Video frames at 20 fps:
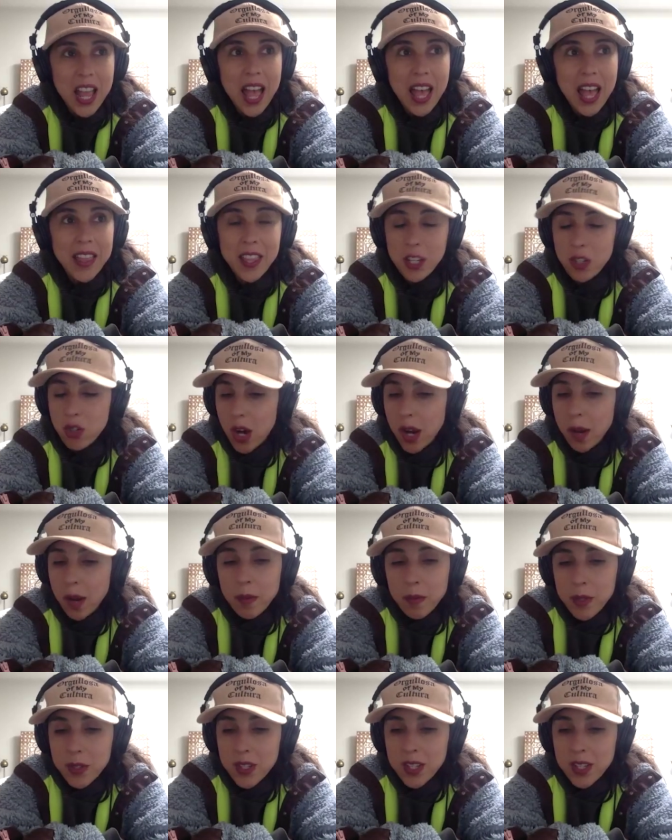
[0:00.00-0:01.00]
And the
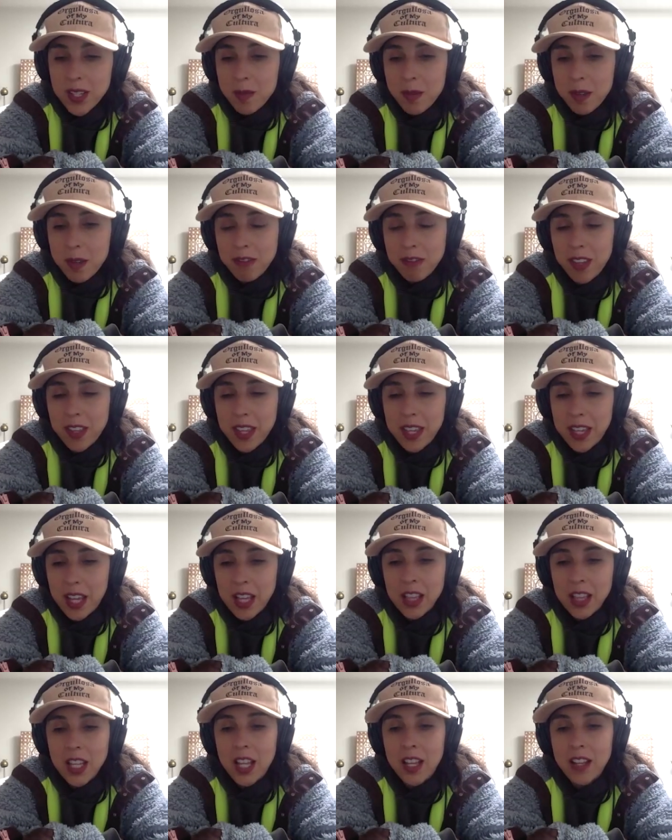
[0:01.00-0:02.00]
tribal music's my favorite. Like I
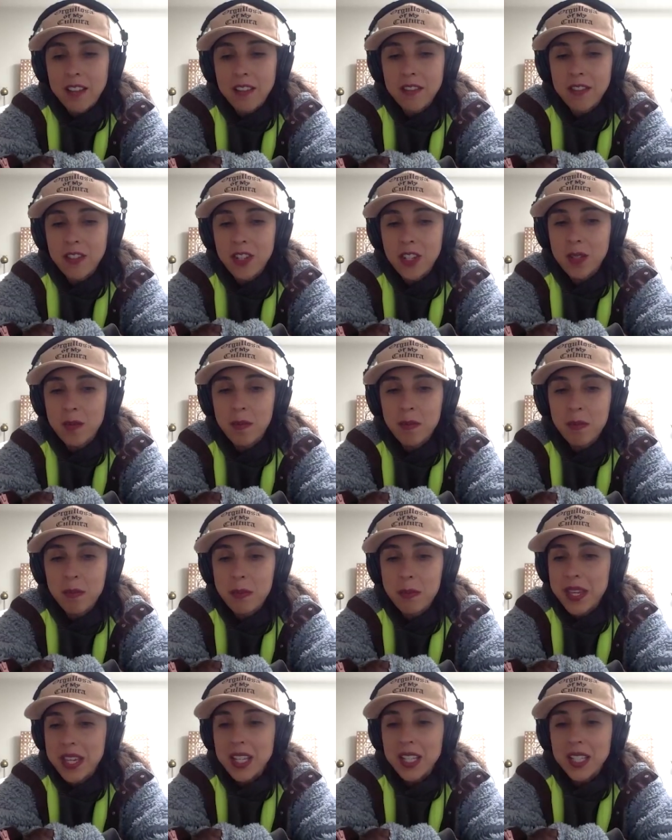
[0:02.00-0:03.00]
love just
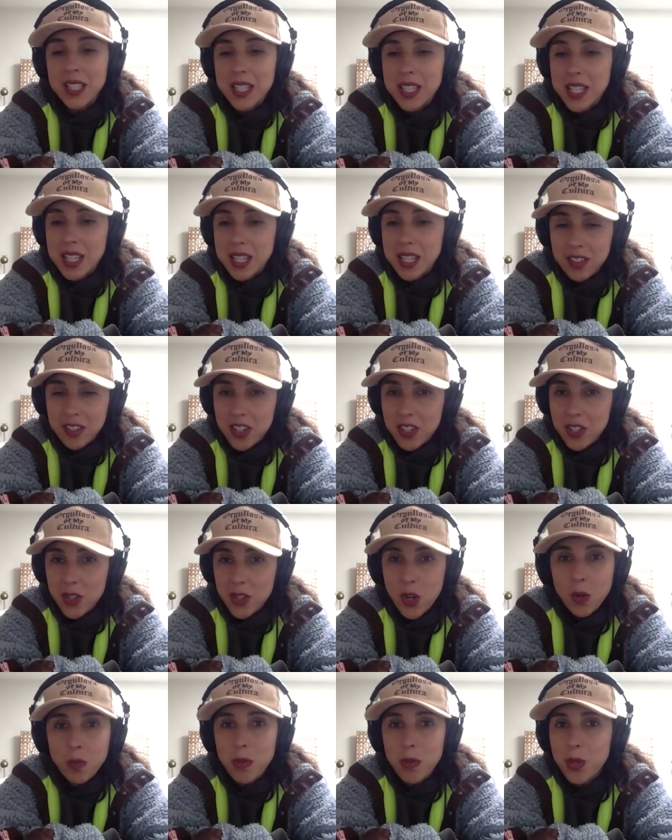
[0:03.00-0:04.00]
beats and just
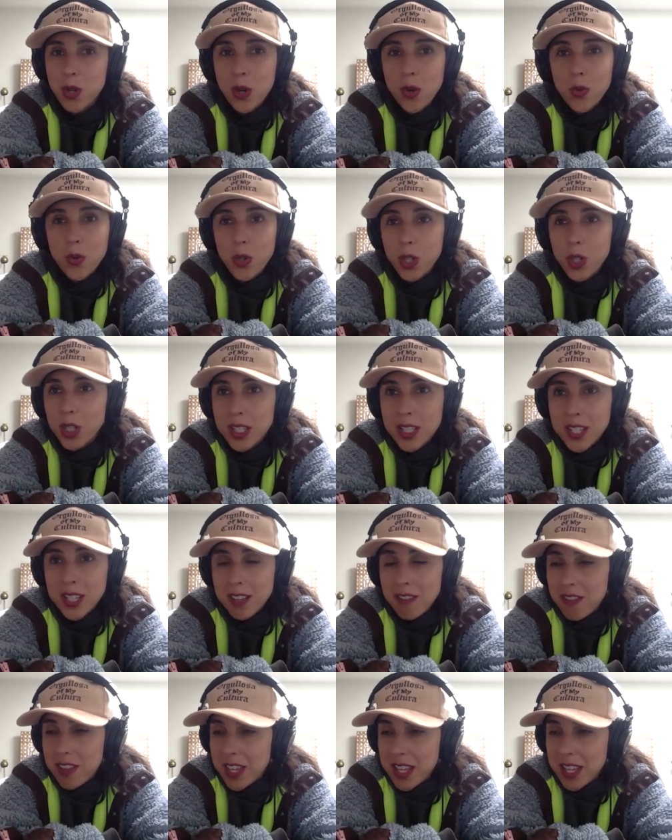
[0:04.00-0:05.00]
no words
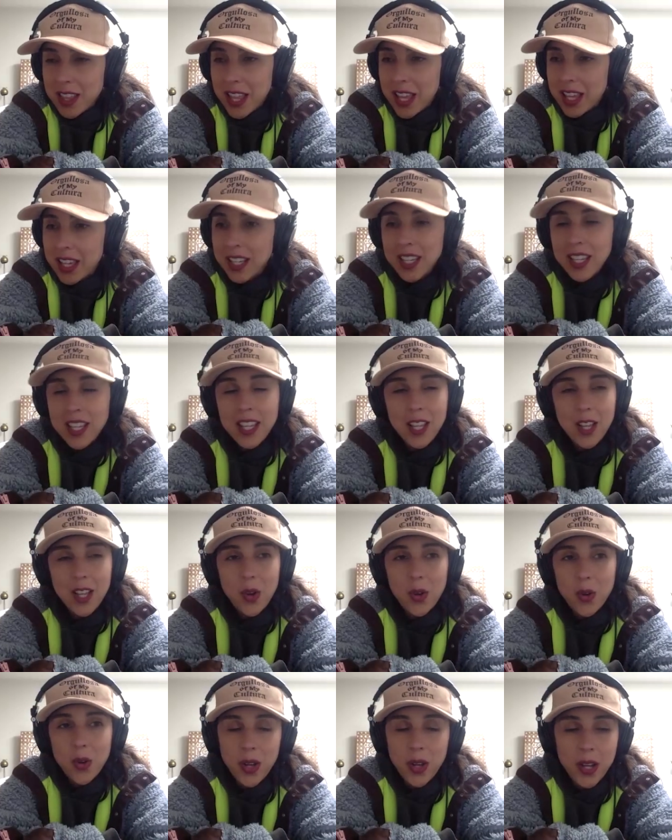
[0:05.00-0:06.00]
even, like,
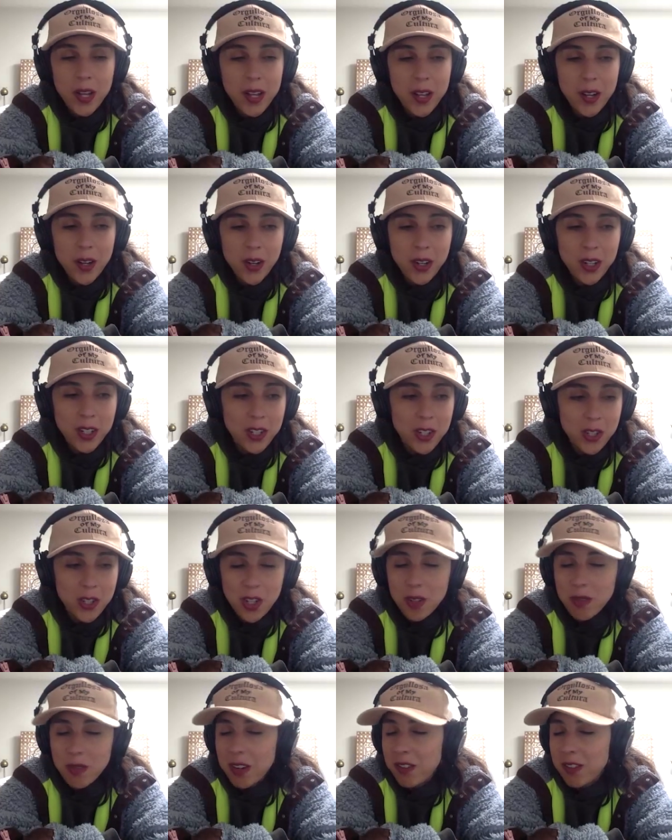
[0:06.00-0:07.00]
or just
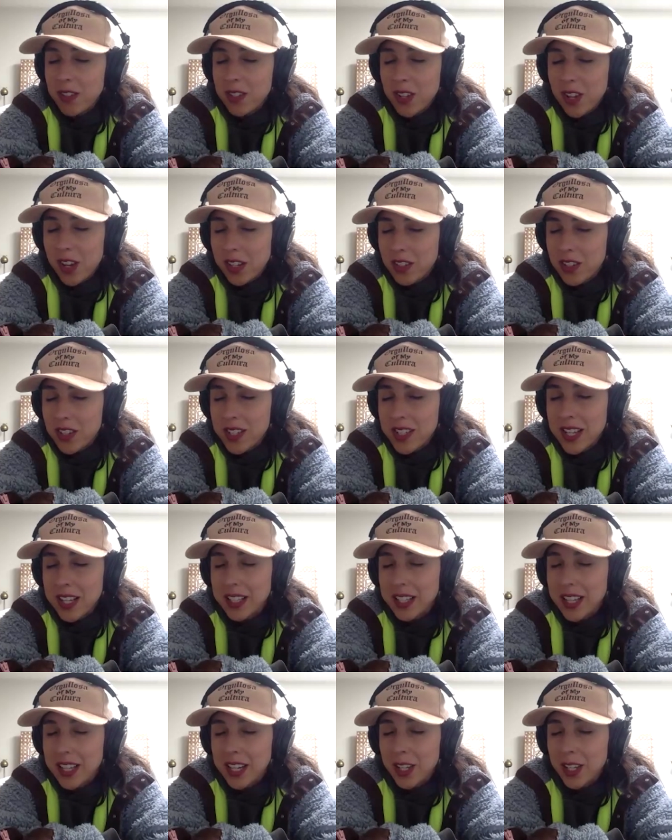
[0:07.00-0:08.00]
your favorite song, just like
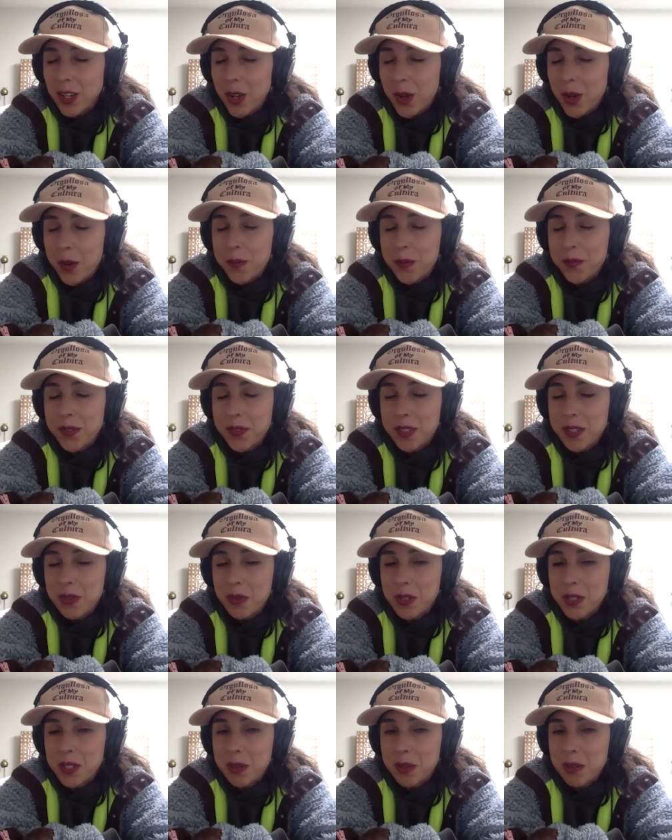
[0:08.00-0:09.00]
letting go is
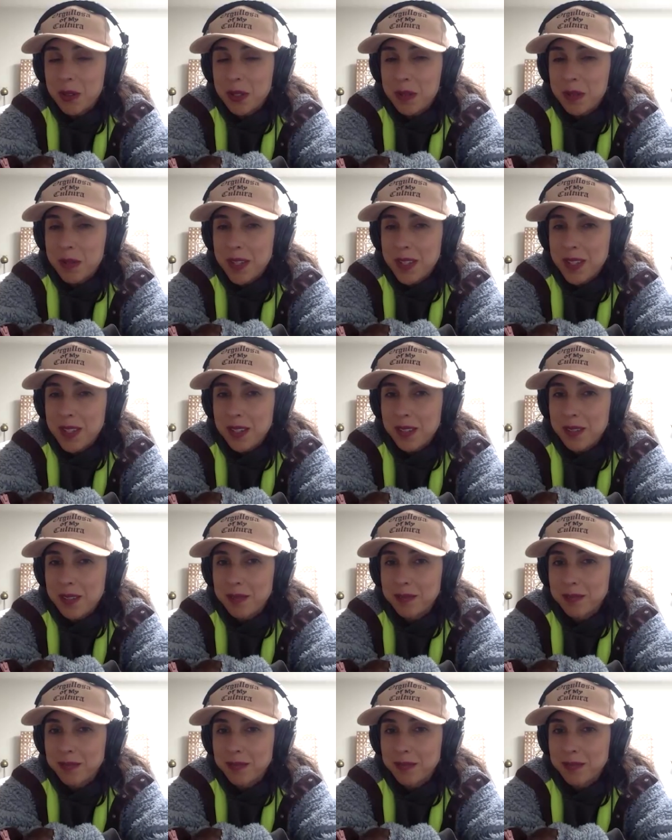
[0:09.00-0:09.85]
really, really amazing.